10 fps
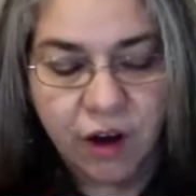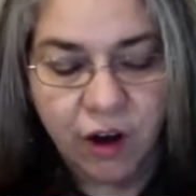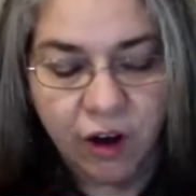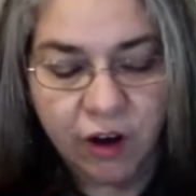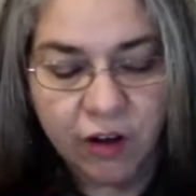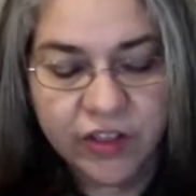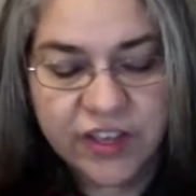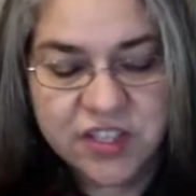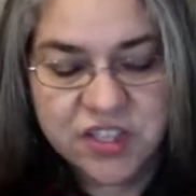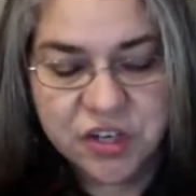"All
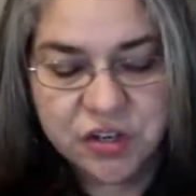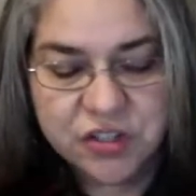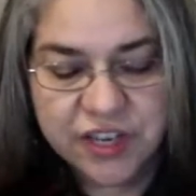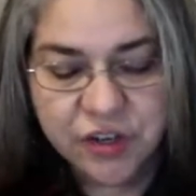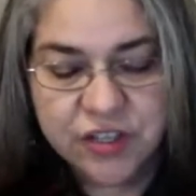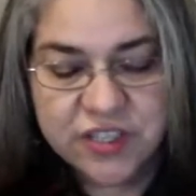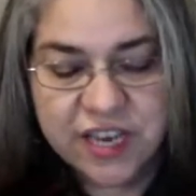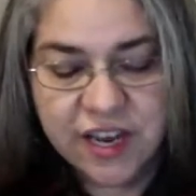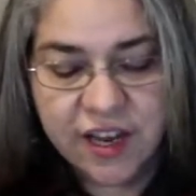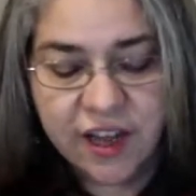these years I
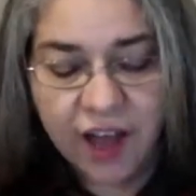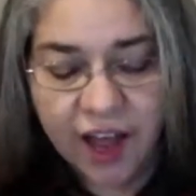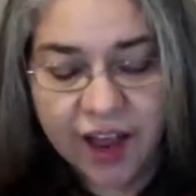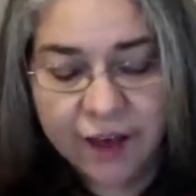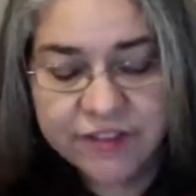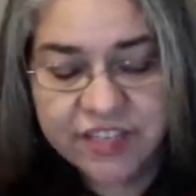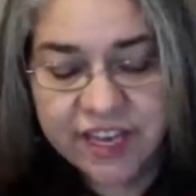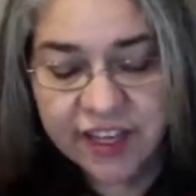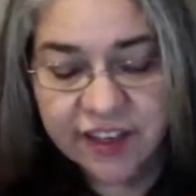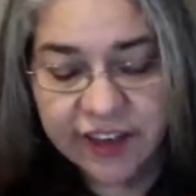have
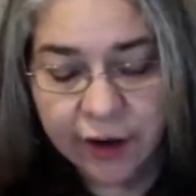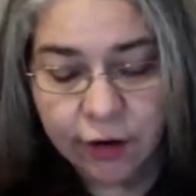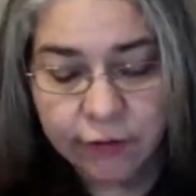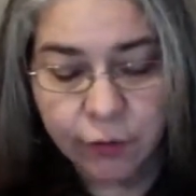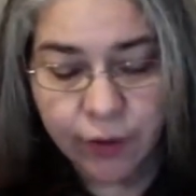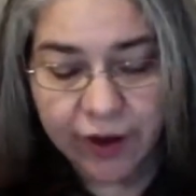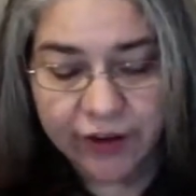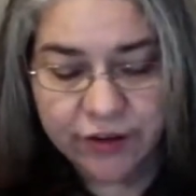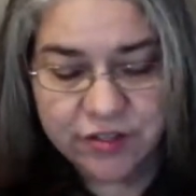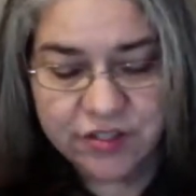taken care of the
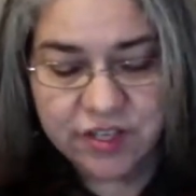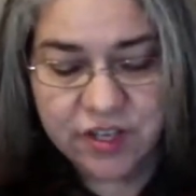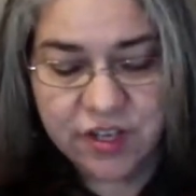riders